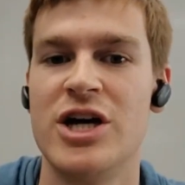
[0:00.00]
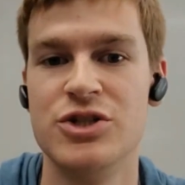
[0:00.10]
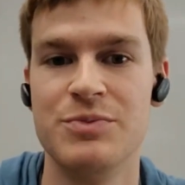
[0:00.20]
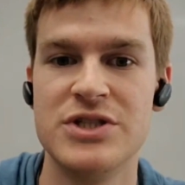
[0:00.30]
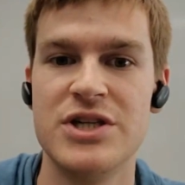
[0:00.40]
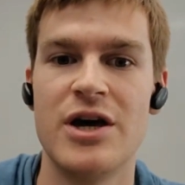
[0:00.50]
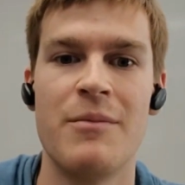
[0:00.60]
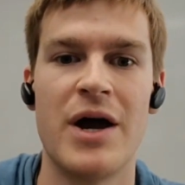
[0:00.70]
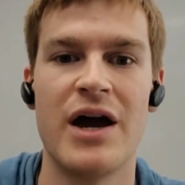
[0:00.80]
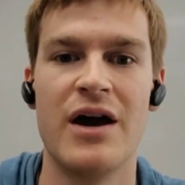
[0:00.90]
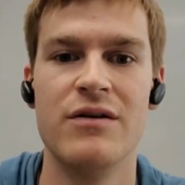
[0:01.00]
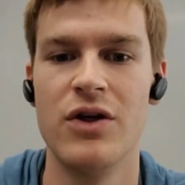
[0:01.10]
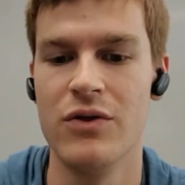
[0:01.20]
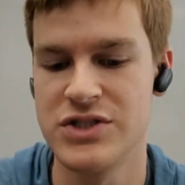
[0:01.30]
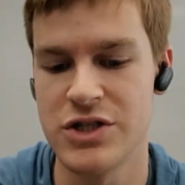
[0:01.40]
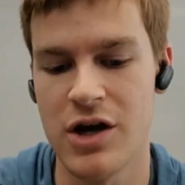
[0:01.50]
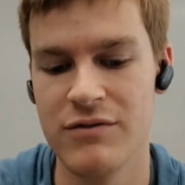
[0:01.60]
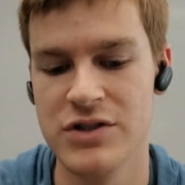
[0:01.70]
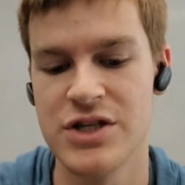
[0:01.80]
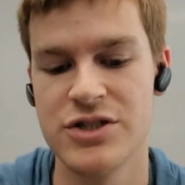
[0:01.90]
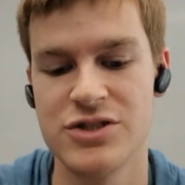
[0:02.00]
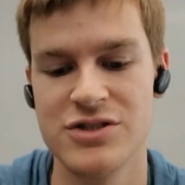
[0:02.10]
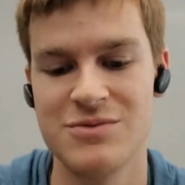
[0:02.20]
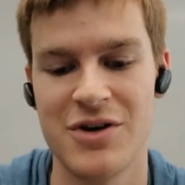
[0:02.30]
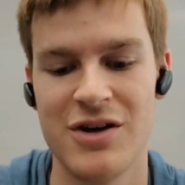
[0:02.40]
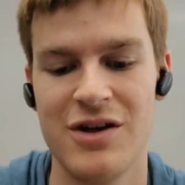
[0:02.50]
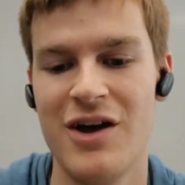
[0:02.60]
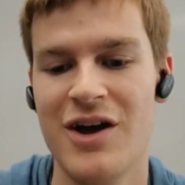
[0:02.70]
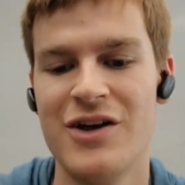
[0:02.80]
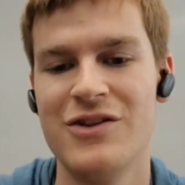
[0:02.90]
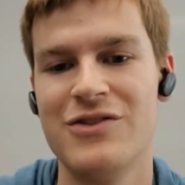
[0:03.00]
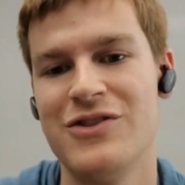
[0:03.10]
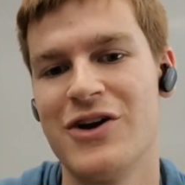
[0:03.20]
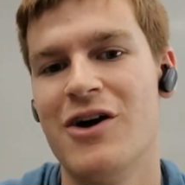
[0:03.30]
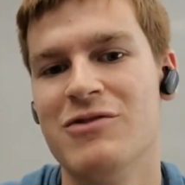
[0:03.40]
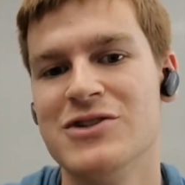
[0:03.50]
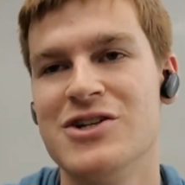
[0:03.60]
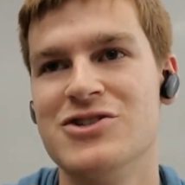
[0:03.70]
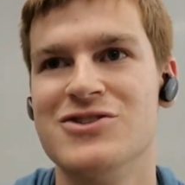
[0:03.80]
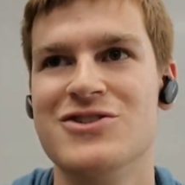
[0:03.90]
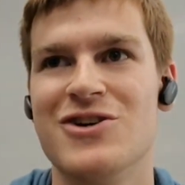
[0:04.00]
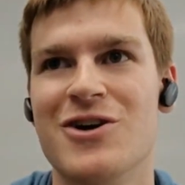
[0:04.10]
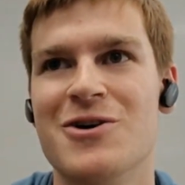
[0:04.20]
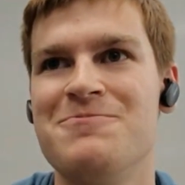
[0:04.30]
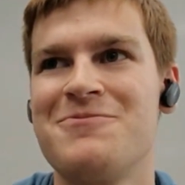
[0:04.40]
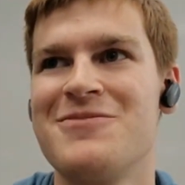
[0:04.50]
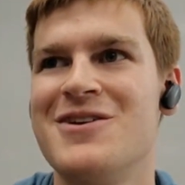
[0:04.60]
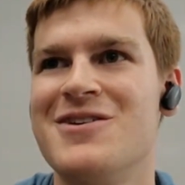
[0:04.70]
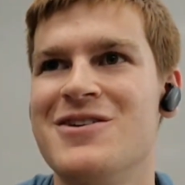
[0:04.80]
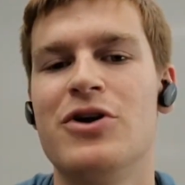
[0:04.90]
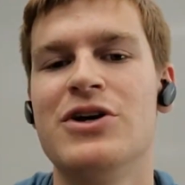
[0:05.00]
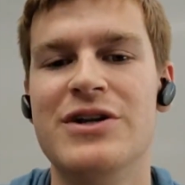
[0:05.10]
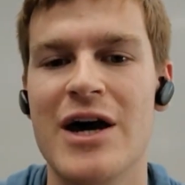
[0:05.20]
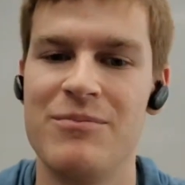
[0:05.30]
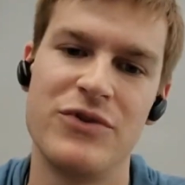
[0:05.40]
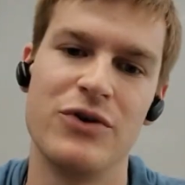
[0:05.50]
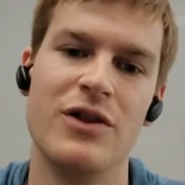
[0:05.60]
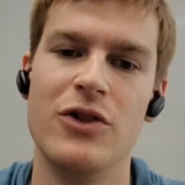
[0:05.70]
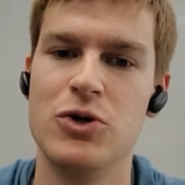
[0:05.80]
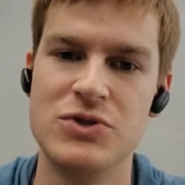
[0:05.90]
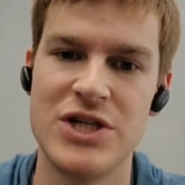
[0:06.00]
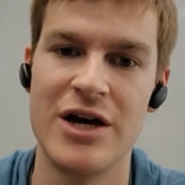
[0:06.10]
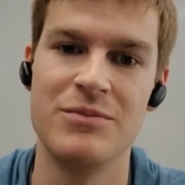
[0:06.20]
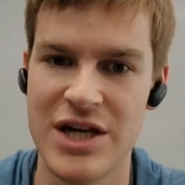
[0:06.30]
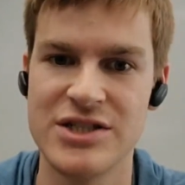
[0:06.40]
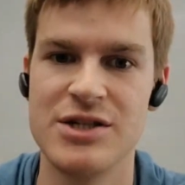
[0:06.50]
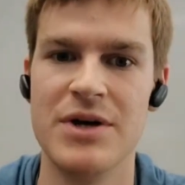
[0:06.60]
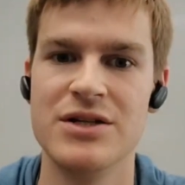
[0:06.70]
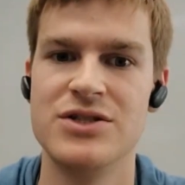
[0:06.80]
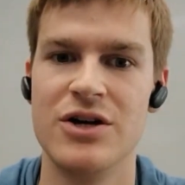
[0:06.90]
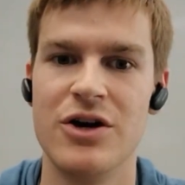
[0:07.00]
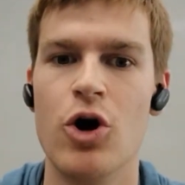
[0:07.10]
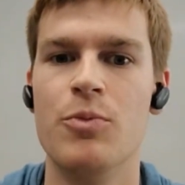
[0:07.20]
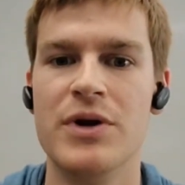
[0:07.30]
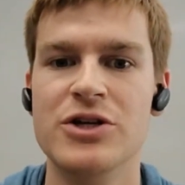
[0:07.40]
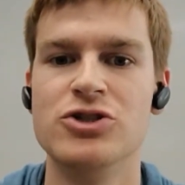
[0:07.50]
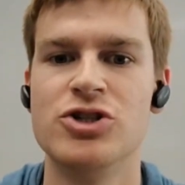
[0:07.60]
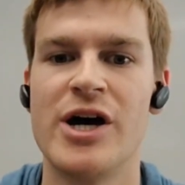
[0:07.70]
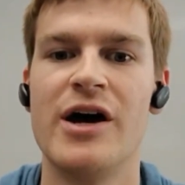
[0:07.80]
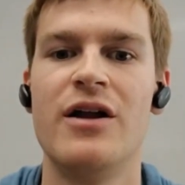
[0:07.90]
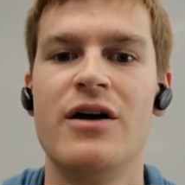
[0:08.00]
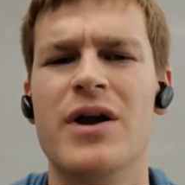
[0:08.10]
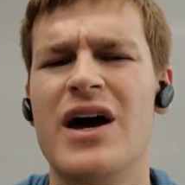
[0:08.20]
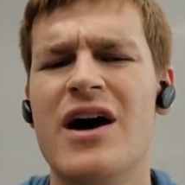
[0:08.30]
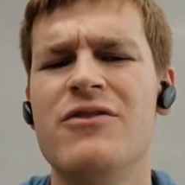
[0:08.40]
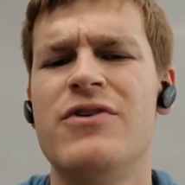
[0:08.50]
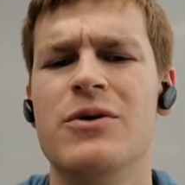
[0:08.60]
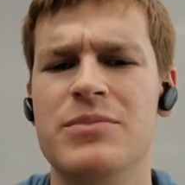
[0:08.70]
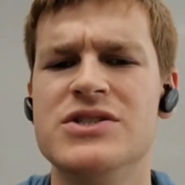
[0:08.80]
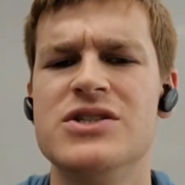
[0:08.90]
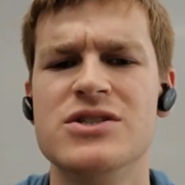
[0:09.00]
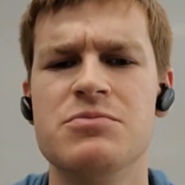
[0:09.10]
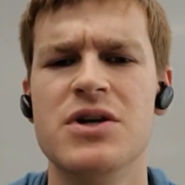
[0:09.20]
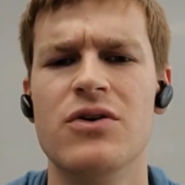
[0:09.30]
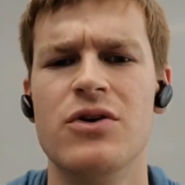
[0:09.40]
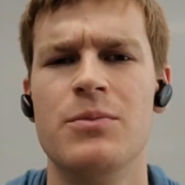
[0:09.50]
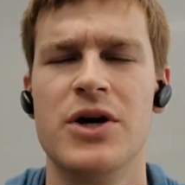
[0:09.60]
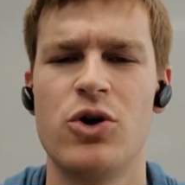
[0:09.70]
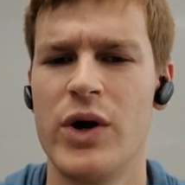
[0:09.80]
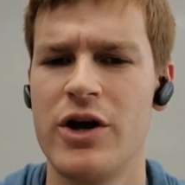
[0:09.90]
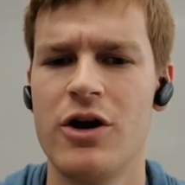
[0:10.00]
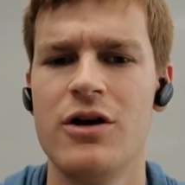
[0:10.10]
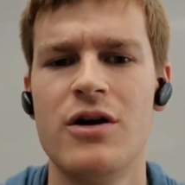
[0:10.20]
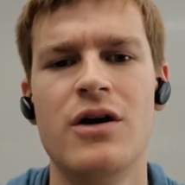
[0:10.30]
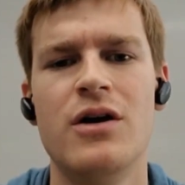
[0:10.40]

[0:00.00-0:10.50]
ChatGPT, I might have a list of conversations, but the conversations are pretty in depth, or the load time takes a bit to open each chat. But I have found Pieces to be a little bit quicker